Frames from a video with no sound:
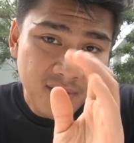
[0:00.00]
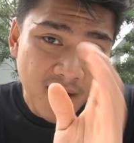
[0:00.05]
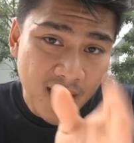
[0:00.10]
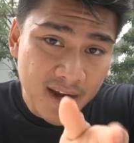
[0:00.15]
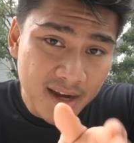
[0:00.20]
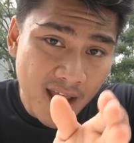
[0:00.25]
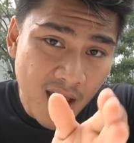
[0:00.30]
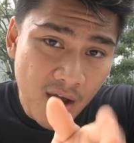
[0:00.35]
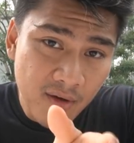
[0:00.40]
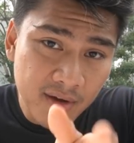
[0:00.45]

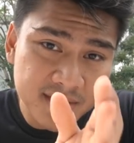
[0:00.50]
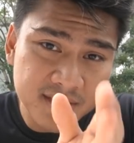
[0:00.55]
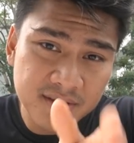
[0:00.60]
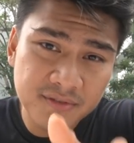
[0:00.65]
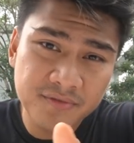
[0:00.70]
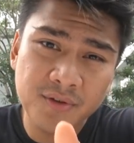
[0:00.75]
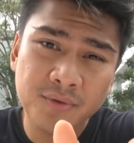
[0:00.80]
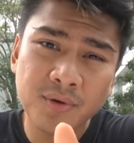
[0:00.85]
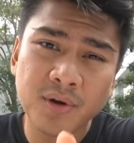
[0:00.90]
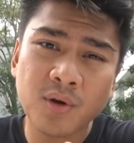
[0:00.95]
Right now, as
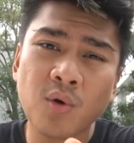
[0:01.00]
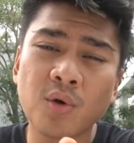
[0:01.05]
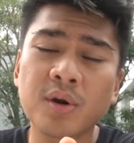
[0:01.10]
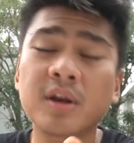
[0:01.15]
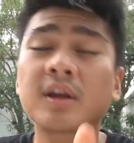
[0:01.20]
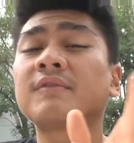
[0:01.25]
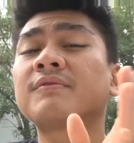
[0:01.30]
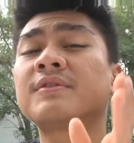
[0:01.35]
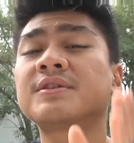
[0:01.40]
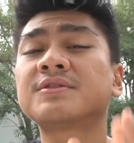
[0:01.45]
of the
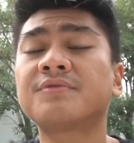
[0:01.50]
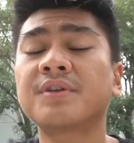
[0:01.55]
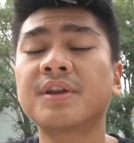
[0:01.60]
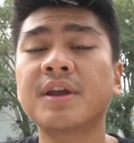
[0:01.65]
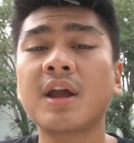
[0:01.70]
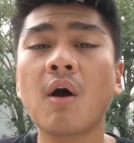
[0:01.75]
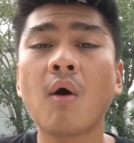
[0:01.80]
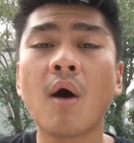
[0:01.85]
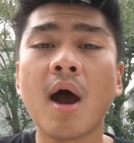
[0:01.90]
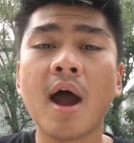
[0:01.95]
recording of this
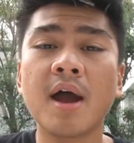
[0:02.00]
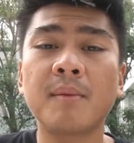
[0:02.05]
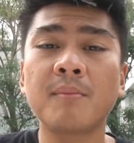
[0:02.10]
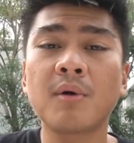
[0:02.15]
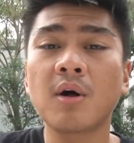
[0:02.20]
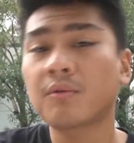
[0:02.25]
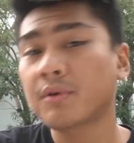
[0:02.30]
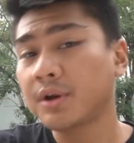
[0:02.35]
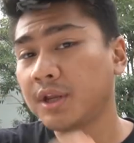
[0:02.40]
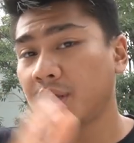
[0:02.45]
video, I am
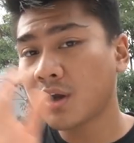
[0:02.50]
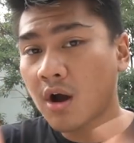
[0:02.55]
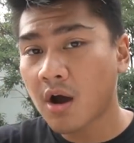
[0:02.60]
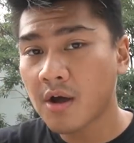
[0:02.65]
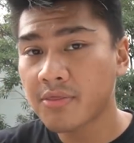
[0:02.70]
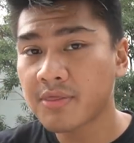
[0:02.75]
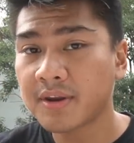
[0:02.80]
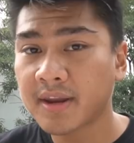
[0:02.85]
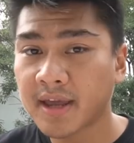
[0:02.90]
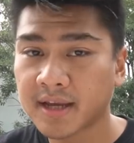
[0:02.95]
already
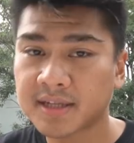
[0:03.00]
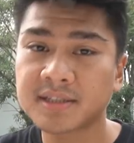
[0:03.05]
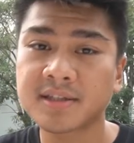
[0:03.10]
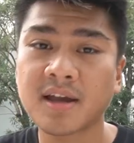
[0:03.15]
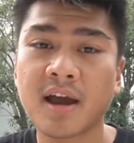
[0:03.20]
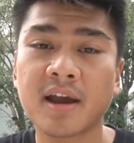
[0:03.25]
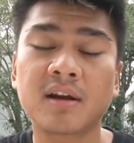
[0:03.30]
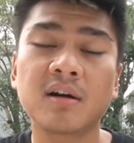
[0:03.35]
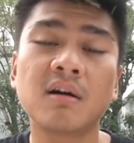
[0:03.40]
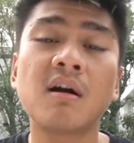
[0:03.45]
on the next
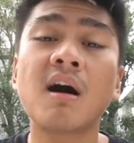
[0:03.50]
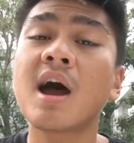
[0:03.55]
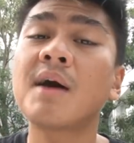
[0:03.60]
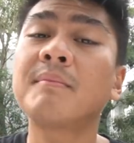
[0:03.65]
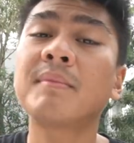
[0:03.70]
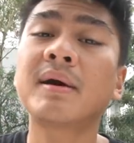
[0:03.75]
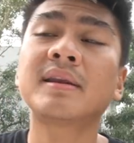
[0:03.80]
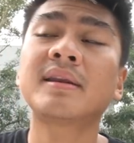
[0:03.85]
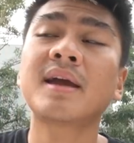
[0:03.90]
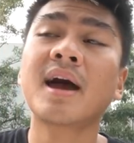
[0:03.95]
cycle. I
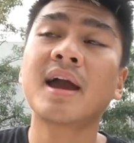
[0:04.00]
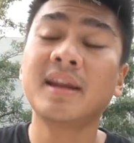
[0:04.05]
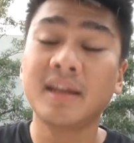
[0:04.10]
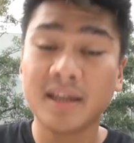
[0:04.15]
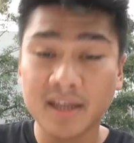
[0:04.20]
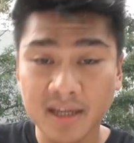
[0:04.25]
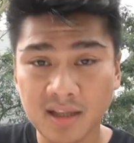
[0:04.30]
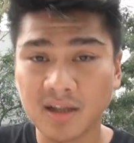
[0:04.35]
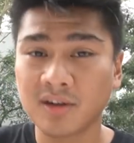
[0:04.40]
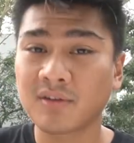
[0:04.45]
am at 90
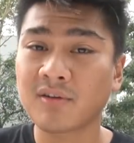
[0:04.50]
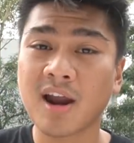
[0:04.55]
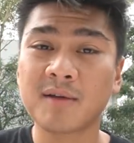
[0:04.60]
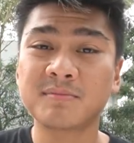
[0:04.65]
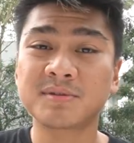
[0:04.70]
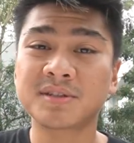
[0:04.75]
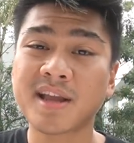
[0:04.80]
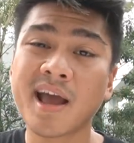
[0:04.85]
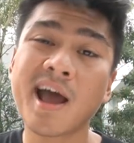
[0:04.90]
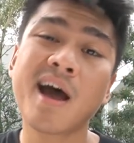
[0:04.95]

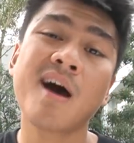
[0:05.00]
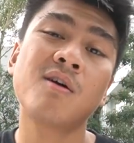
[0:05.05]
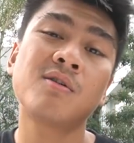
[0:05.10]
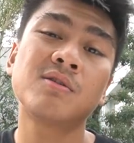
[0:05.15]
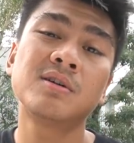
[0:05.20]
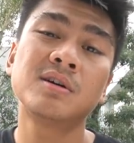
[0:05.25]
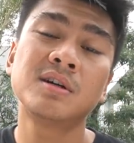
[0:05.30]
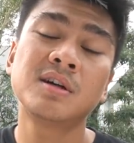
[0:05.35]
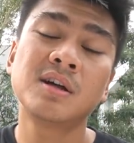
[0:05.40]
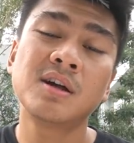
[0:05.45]
kilograms now,
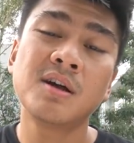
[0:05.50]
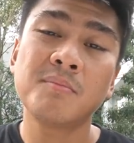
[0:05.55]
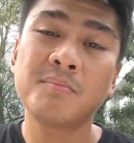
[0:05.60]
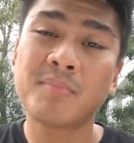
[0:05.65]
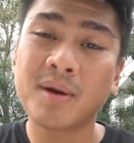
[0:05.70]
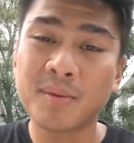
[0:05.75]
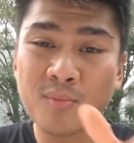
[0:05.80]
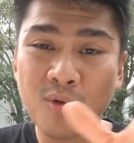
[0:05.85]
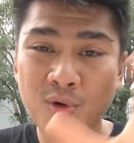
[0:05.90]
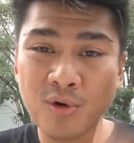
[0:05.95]

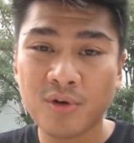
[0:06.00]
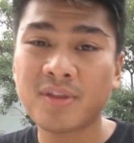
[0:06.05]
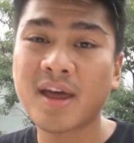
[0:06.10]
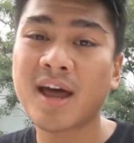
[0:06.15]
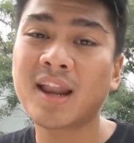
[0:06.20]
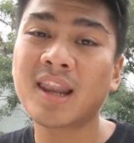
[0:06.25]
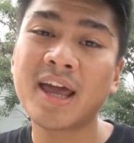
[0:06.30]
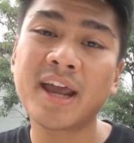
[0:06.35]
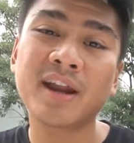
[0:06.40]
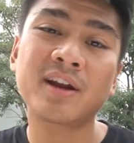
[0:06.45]
but more on
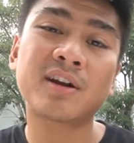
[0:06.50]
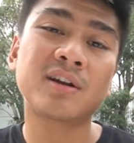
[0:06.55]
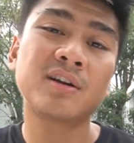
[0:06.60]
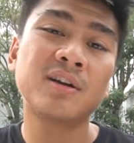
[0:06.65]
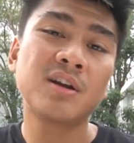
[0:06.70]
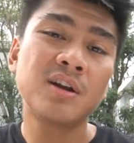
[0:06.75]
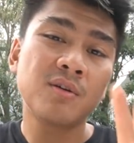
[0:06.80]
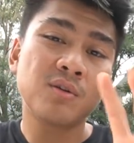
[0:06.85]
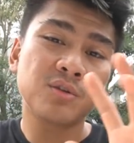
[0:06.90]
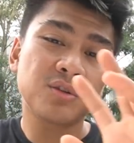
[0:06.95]
that later.
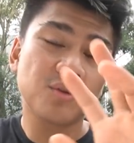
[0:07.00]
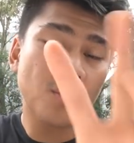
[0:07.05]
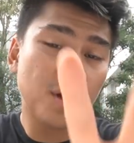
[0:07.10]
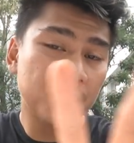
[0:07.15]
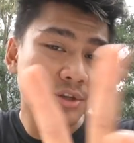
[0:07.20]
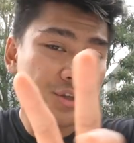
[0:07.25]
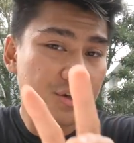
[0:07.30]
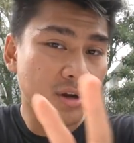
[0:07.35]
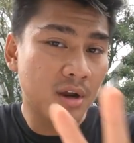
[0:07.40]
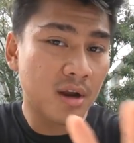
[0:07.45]
The
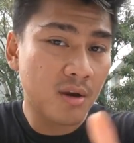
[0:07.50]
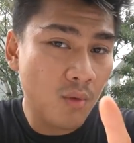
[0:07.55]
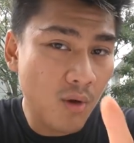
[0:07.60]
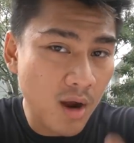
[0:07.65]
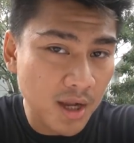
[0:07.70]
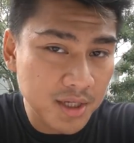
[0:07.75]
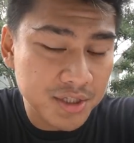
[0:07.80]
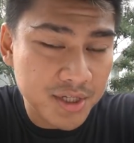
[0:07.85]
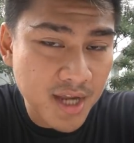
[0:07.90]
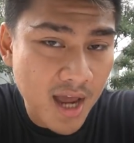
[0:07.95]
ones you're gonna
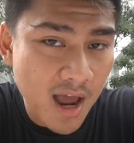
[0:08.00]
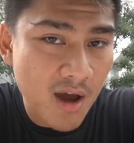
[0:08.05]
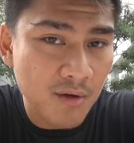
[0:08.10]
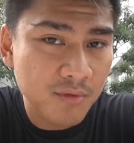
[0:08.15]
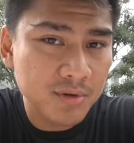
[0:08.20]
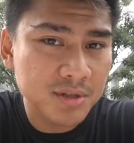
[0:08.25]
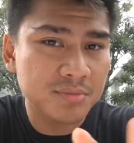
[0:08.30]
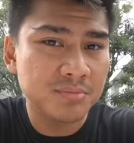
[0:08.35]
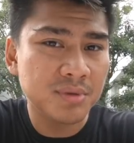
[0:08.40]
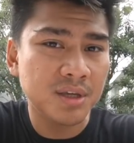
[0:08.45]
watch
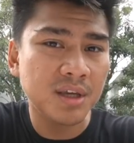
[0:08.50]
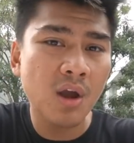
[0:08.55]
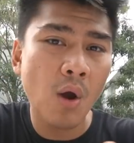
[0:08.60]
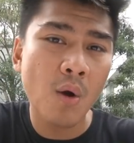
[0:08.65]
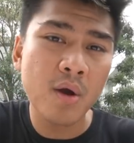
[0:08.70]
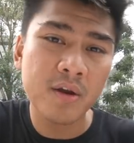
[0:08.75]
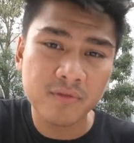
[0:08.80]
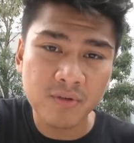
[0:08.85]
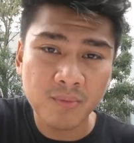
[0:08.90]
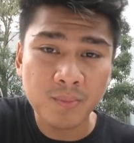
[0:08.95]
now is me
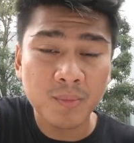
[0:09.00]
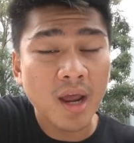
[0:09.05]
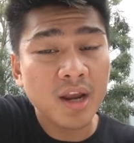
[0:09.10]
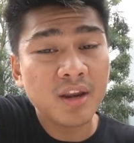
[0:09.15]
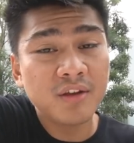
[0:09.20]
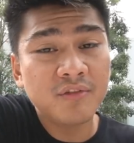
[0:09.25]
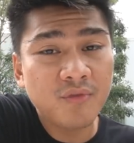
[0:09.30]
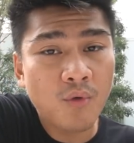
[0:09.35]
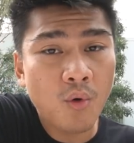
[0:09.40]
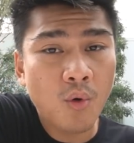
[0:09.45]
going from
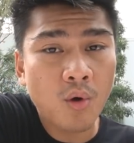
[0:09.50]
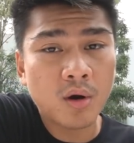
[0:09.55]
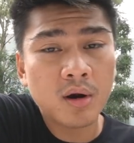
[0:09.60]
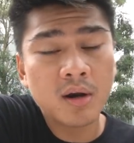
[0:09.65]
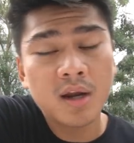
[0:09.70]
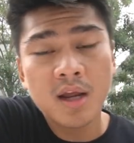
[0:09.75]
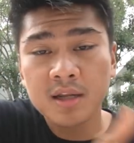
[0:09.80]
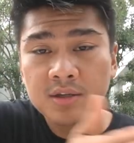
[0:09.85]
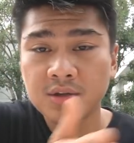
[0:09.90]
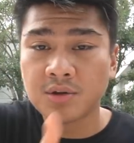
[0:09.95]
94
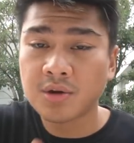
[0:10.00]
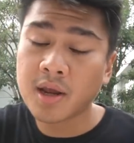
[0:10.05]
to